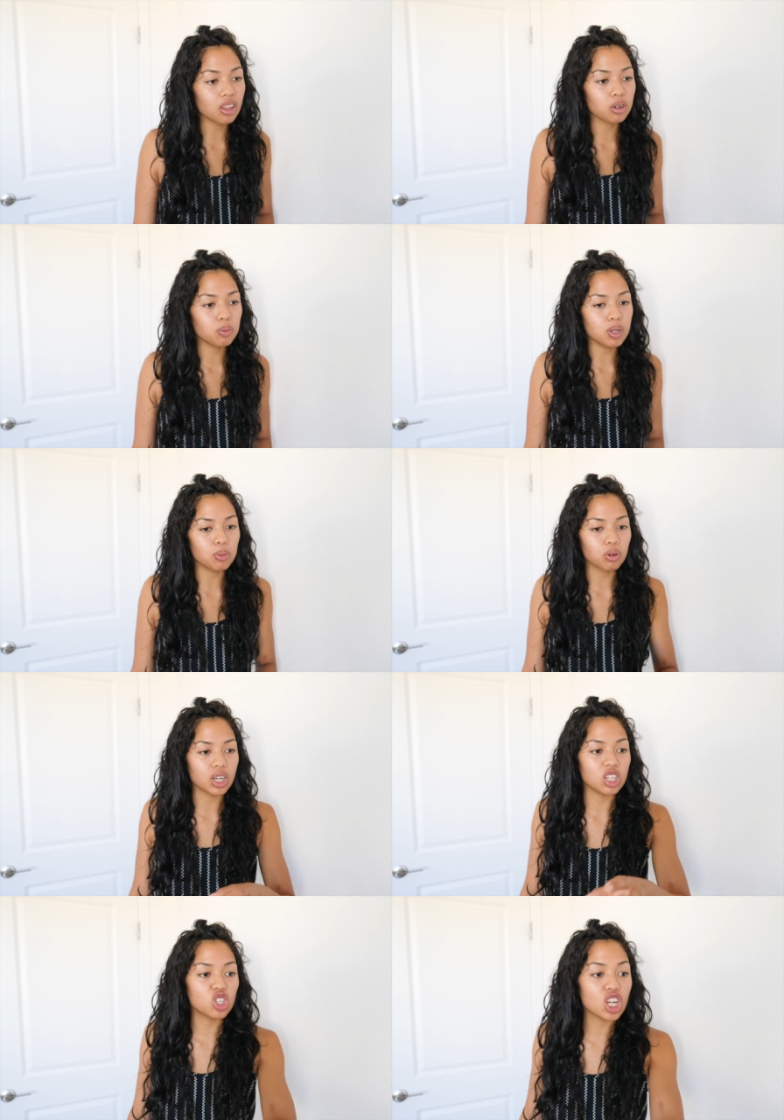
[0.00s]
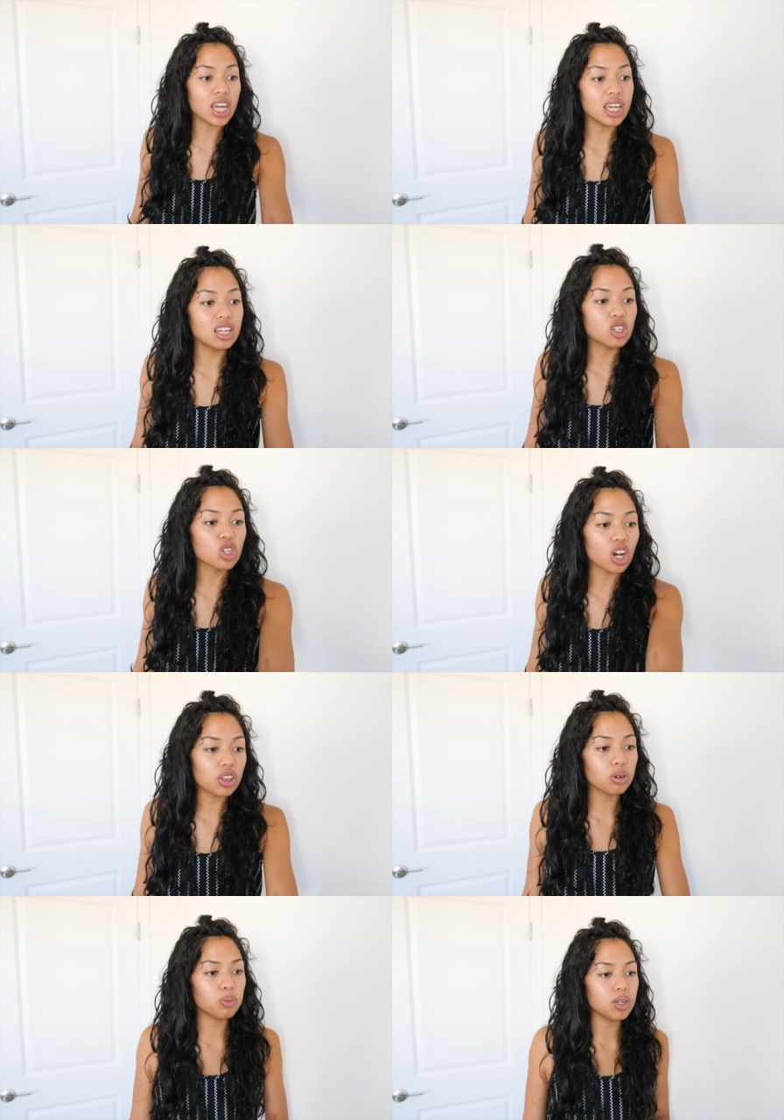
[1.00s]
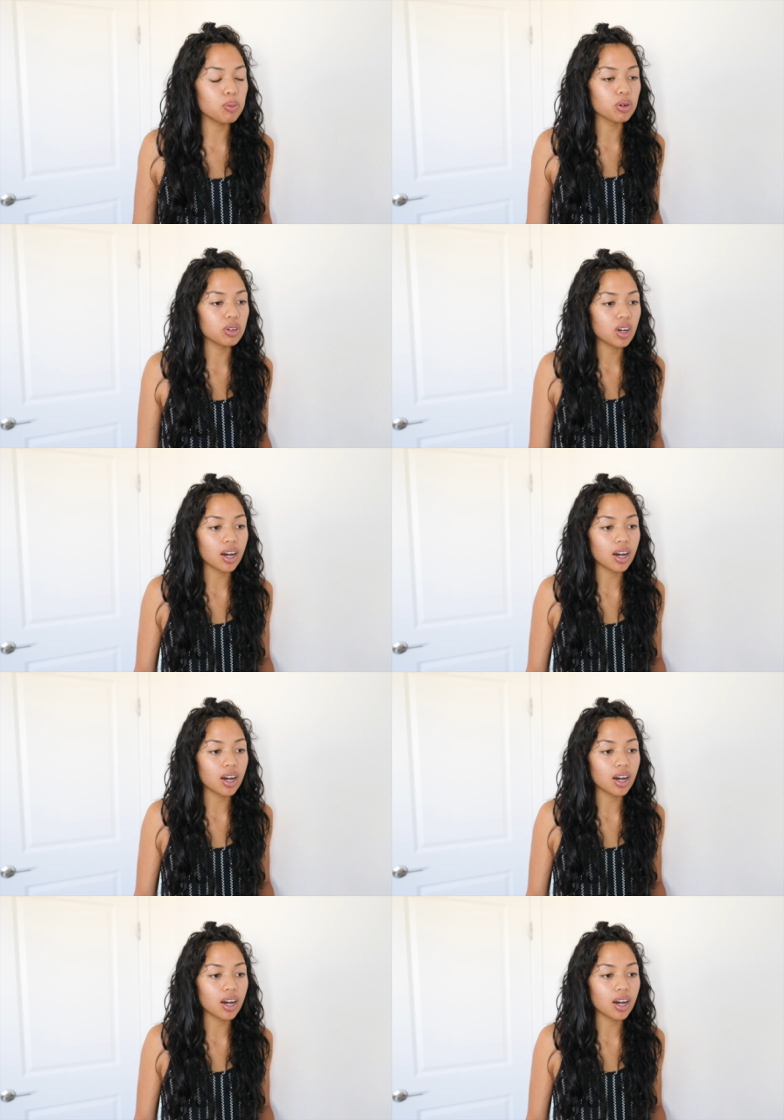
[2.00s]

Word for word: other people and change other people.